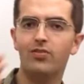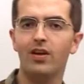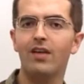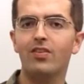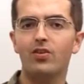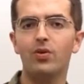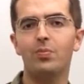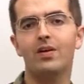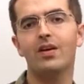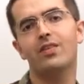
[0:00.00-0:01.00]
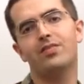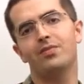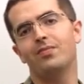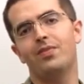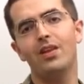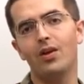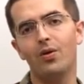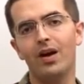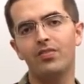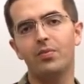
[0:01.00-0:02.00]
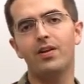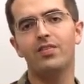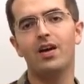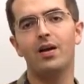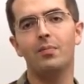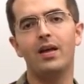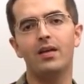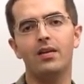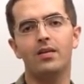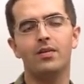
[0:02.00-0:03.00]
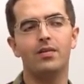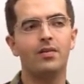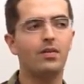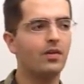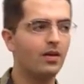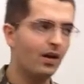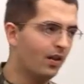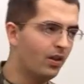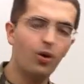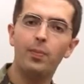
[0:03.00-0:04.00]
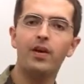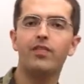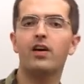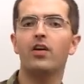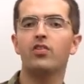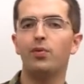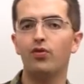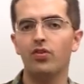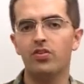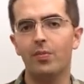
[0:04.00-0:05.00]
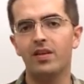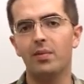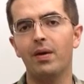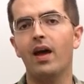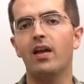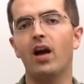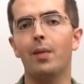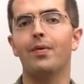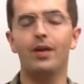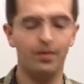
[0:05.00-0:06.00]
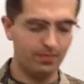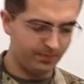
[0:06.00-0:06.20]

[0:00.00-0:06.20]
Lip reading: still have to do it because, everybody's got to make a little bit of a contribution to make the band operate